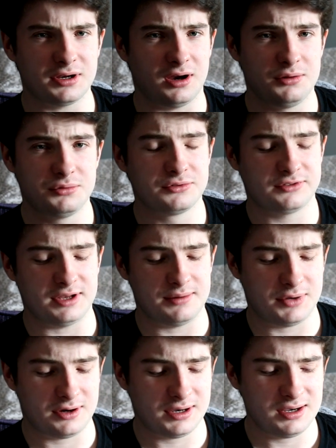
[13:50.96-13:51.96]
I will
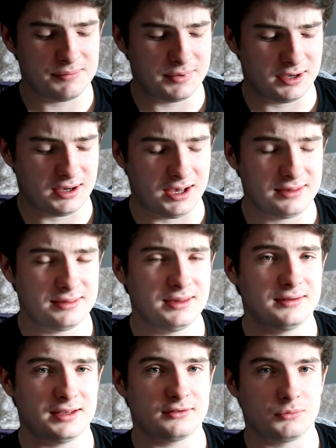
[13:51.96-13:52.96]
stand by, but I
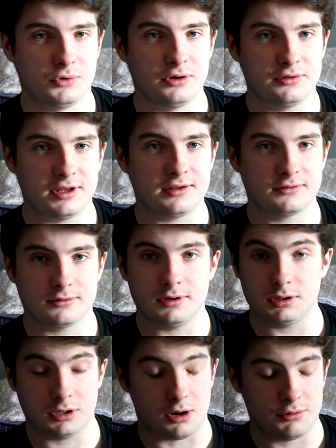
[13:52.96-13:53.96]
think that's
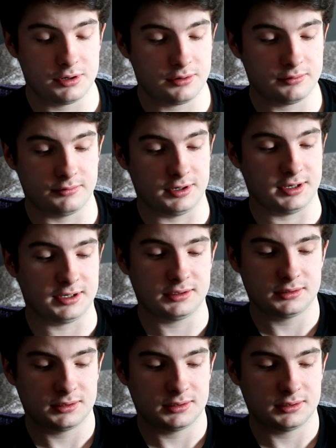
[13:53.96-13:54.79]
going on, really.